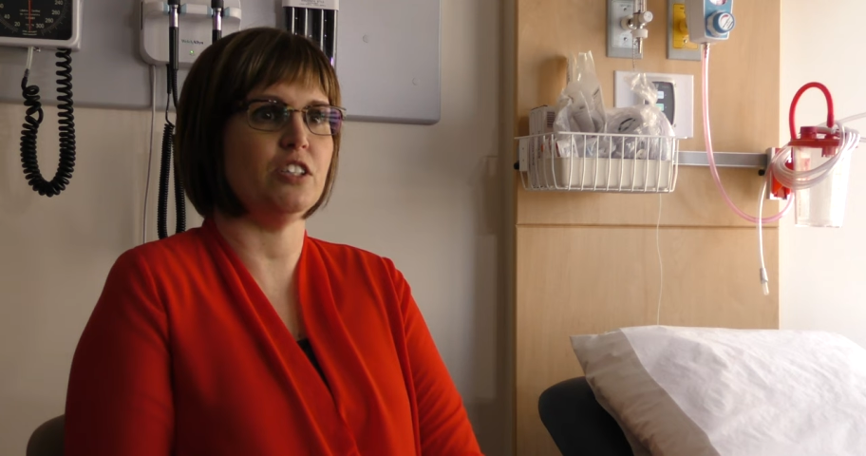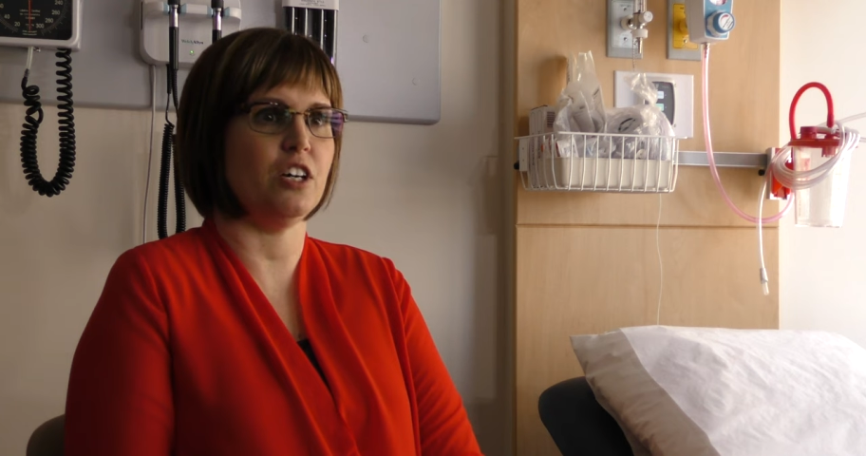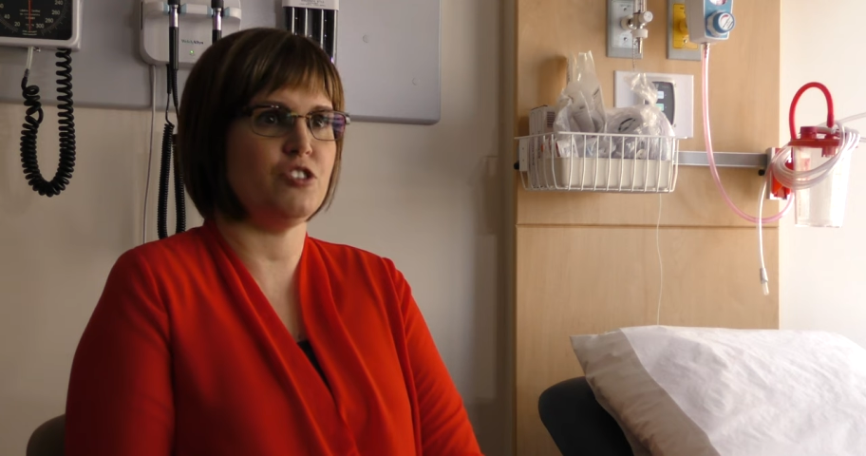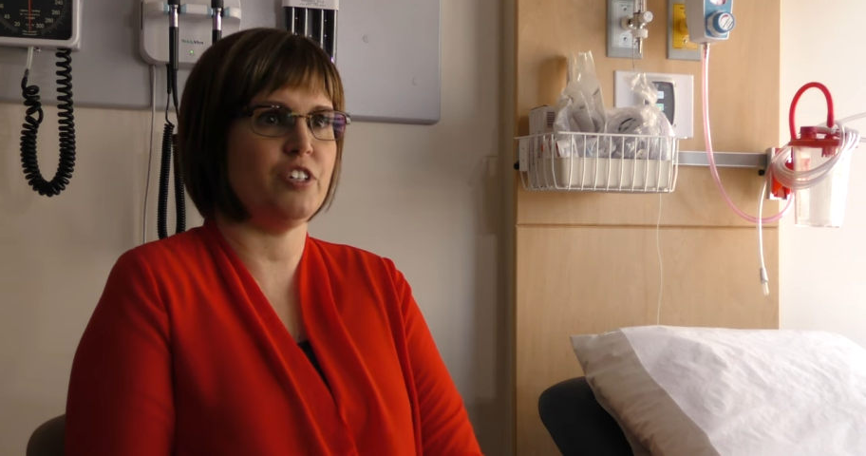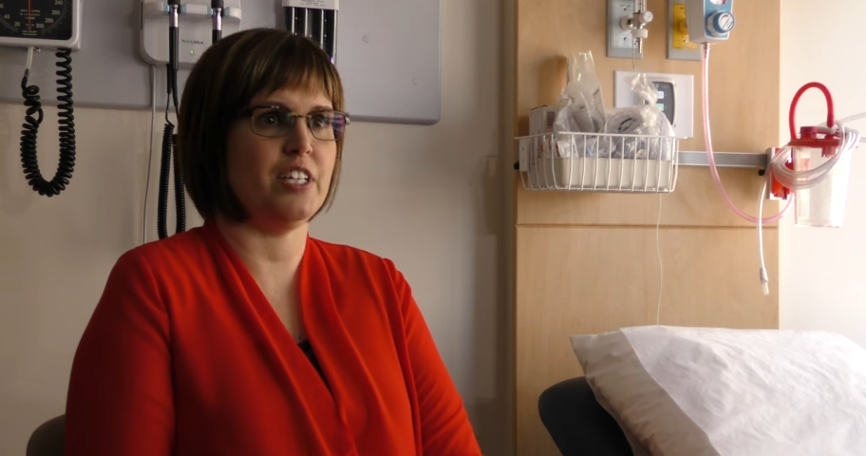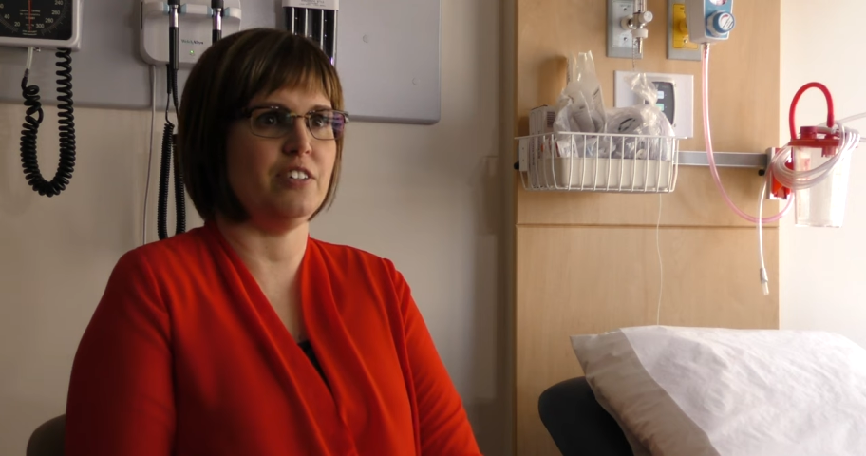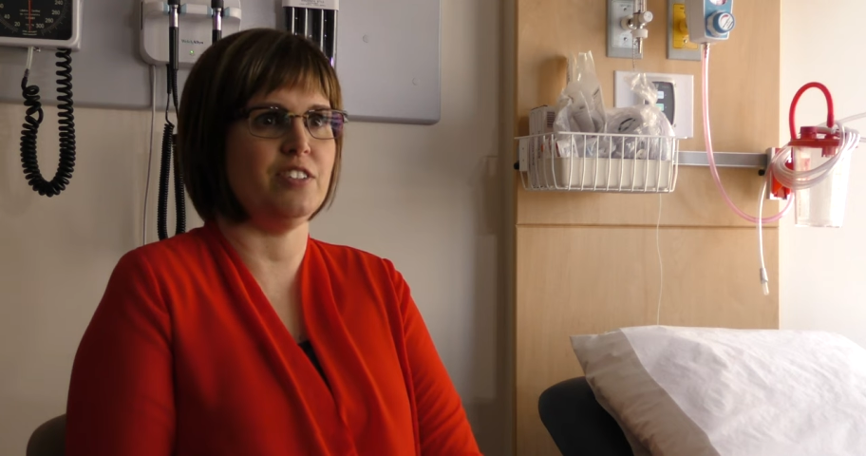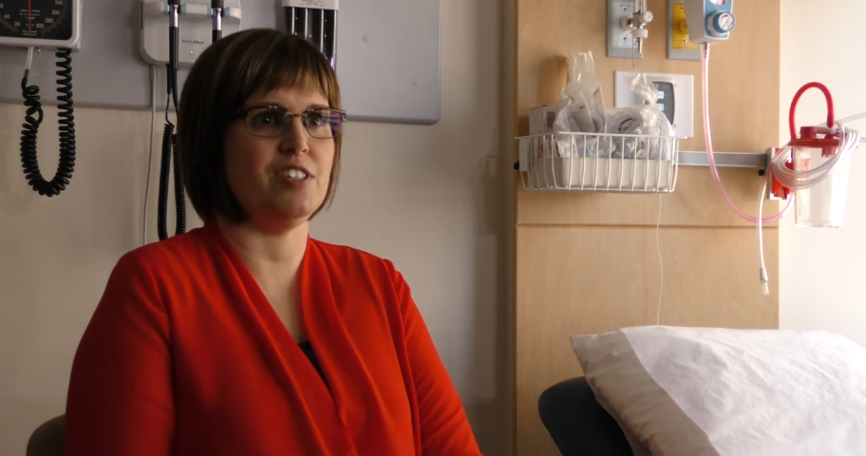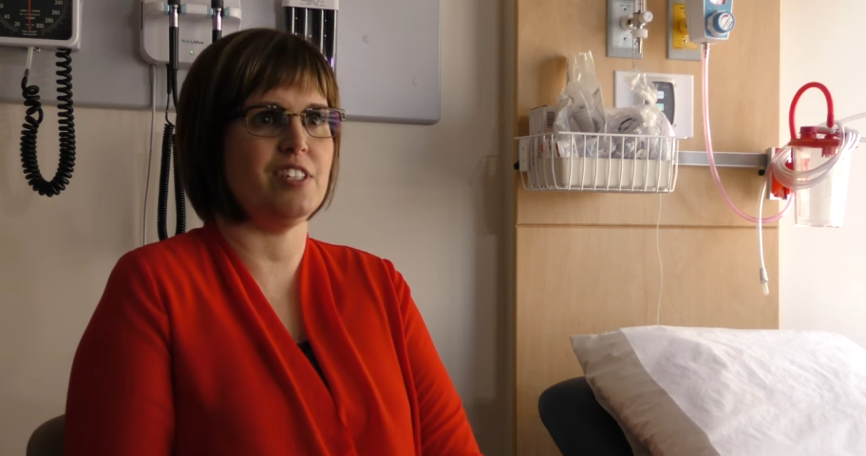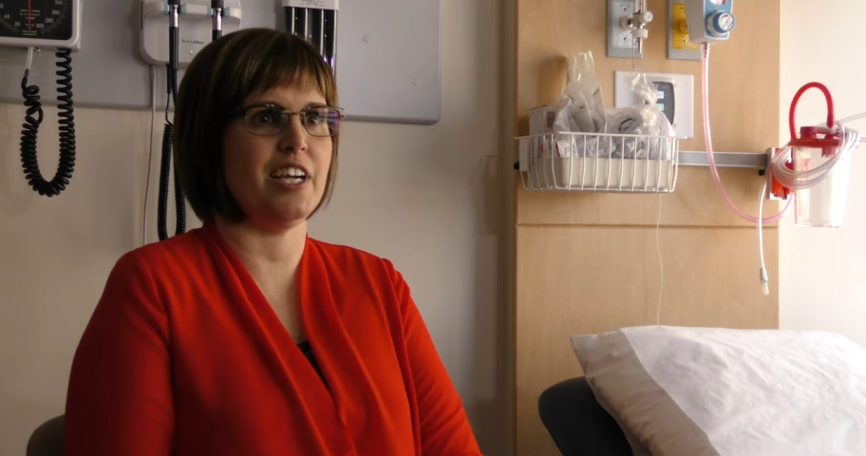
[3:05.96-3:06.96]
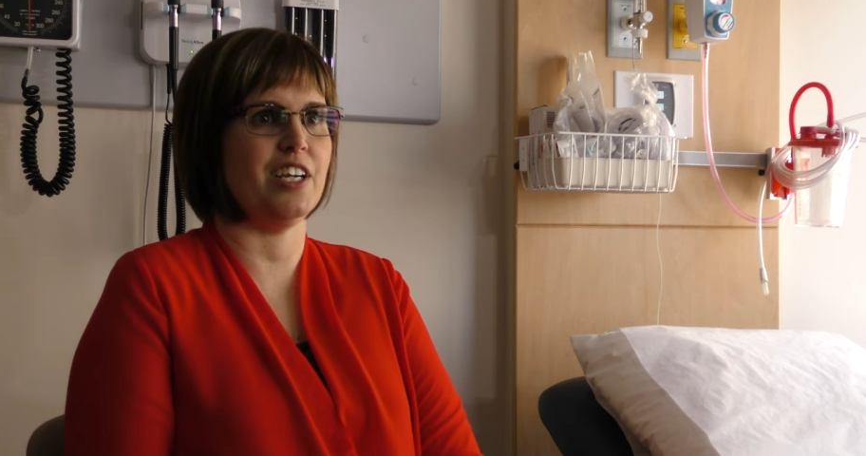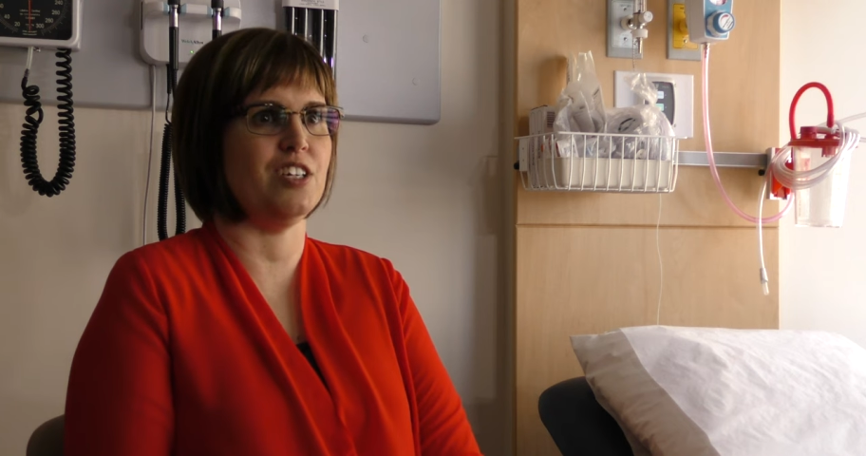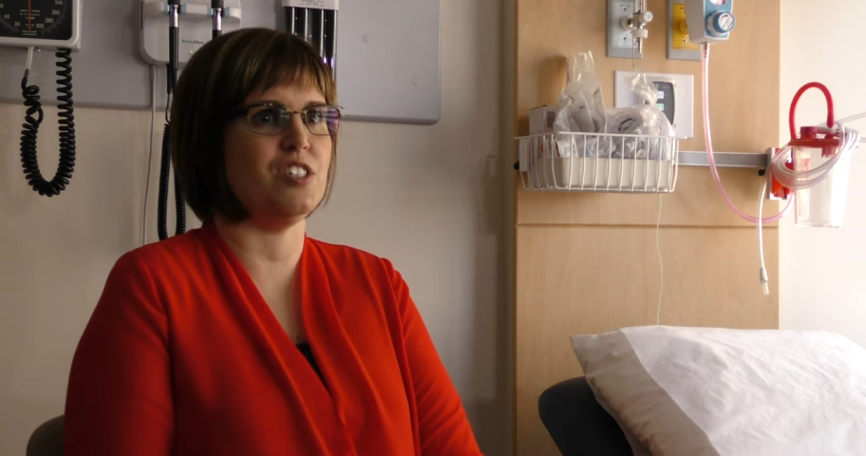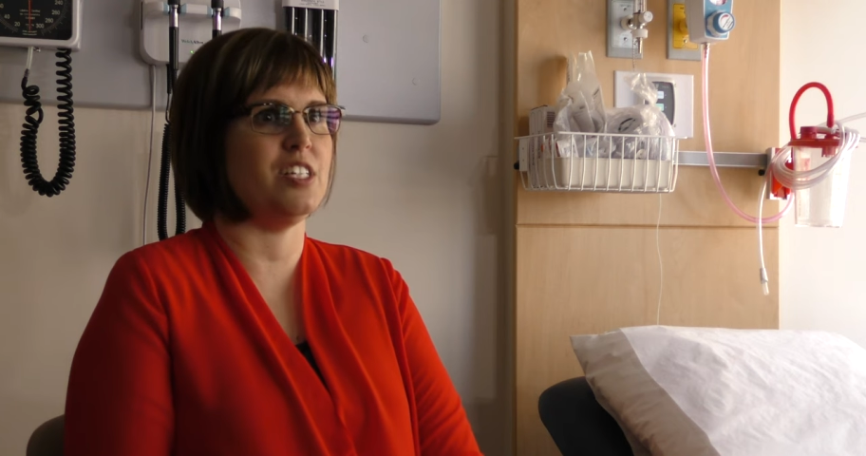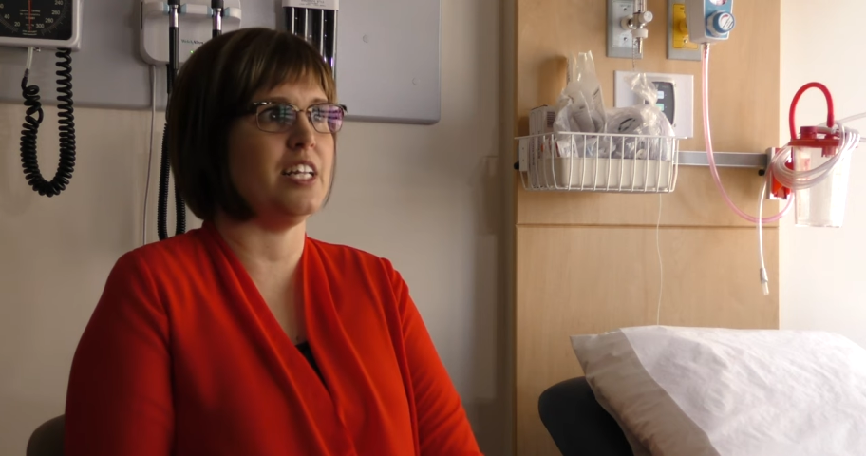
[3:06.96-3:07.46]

laundry down the stairs.